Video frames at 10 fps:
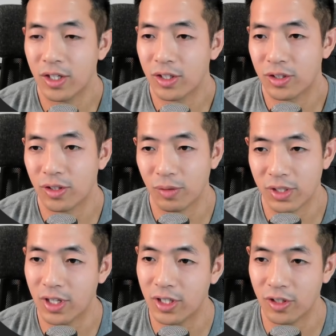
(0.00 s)
So we
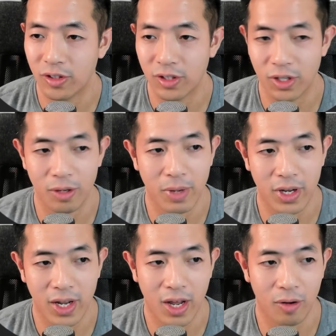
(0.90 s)
talked earlier
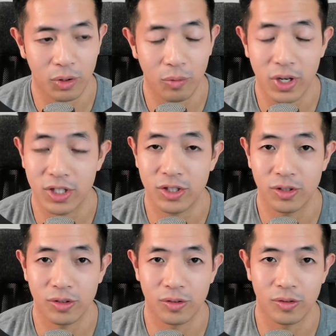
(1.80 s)
about how we want
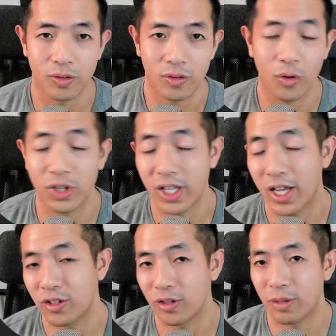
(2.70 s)
to only
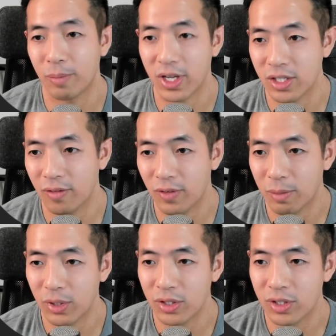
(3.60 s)
handle the positive
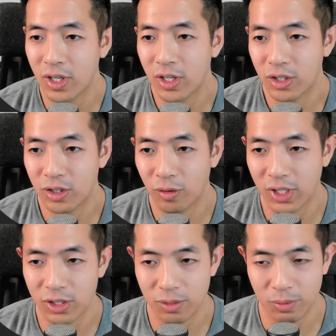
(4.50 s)
numbers. So we
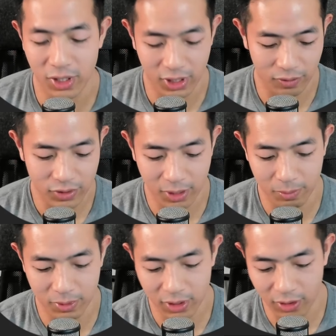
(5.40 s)
need to put an if
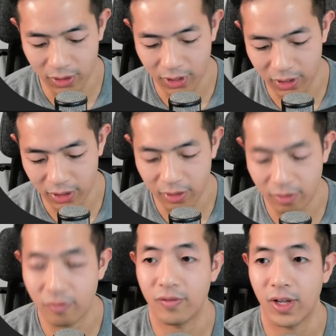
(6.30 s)
statement here that
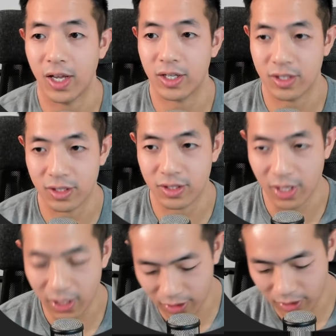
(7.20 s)
if x is
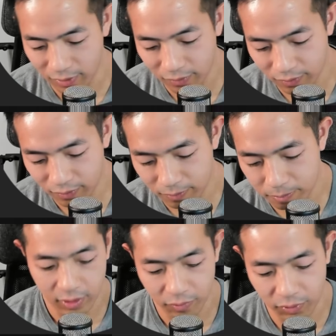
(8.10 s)
negative,
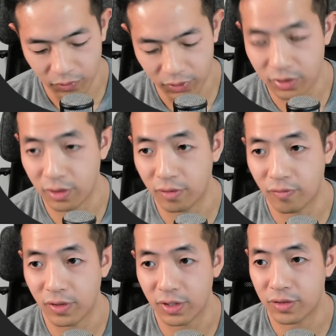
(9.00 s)
then we return
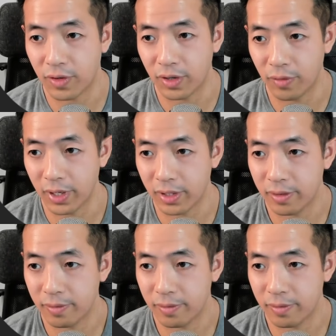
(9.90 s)
false right away.